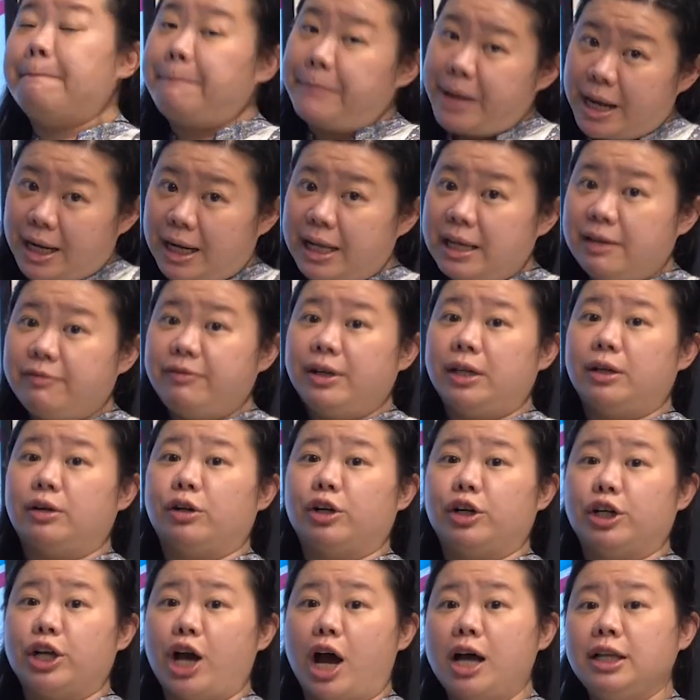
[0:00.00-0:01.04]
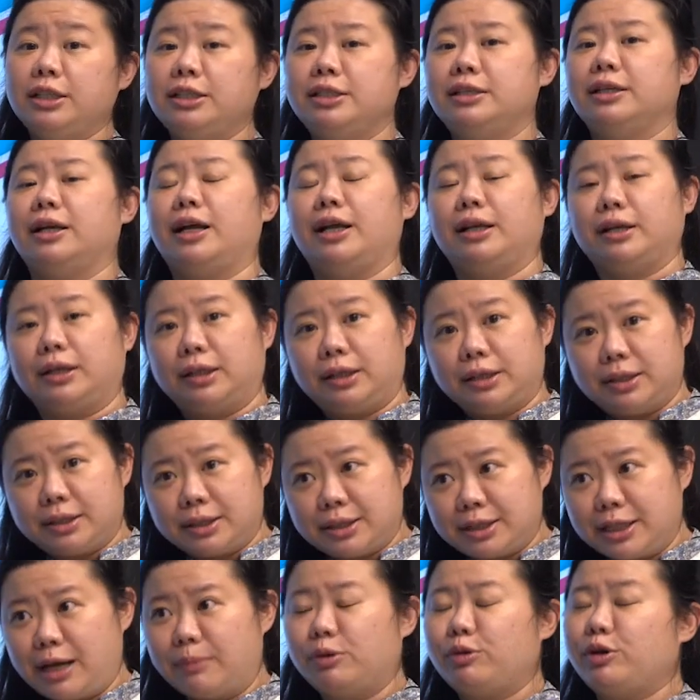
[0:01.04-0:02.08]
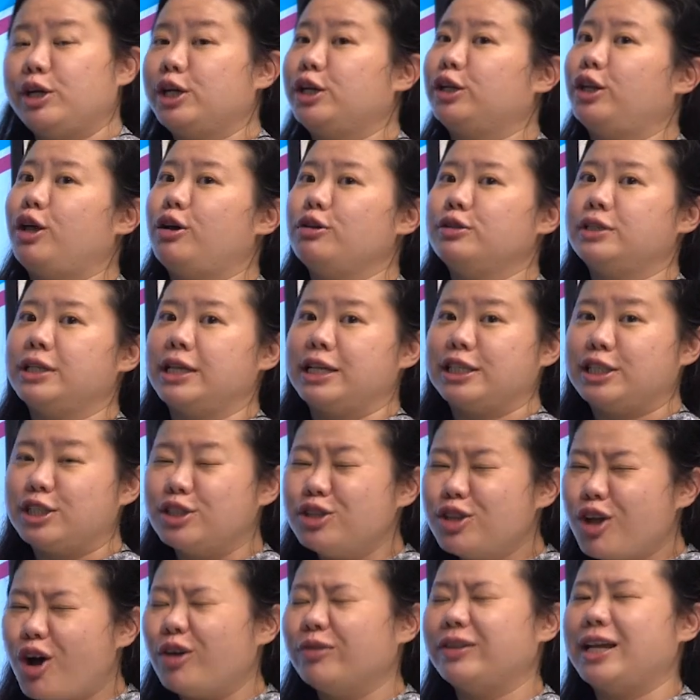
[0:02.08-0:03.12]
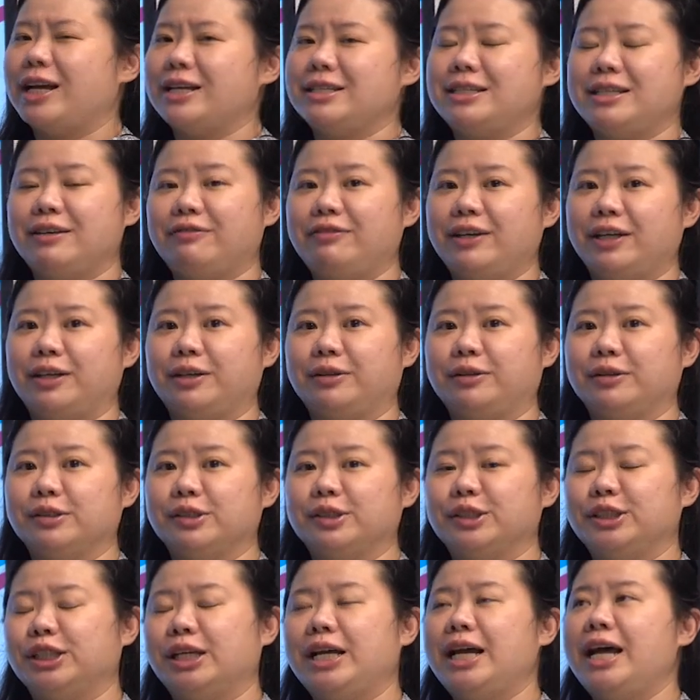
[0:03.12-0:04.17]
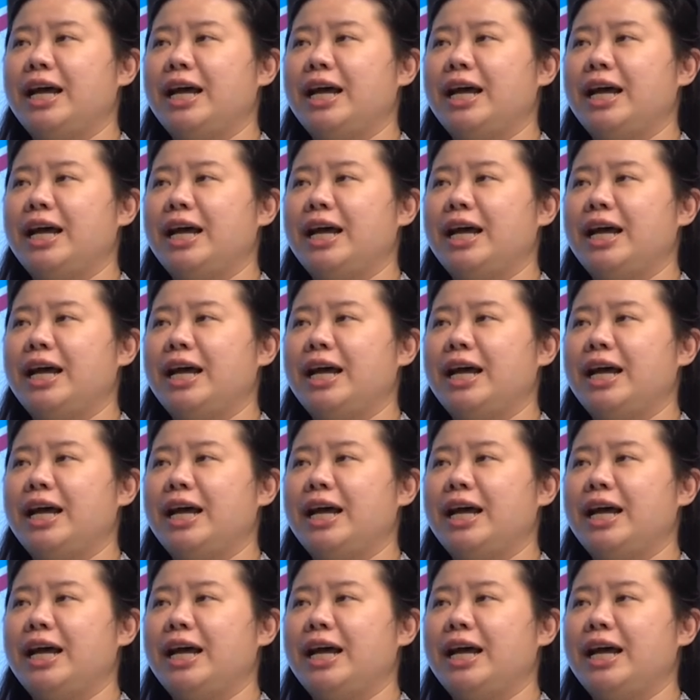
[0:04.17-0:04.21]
Believe it or not, summary clause is not that difficult.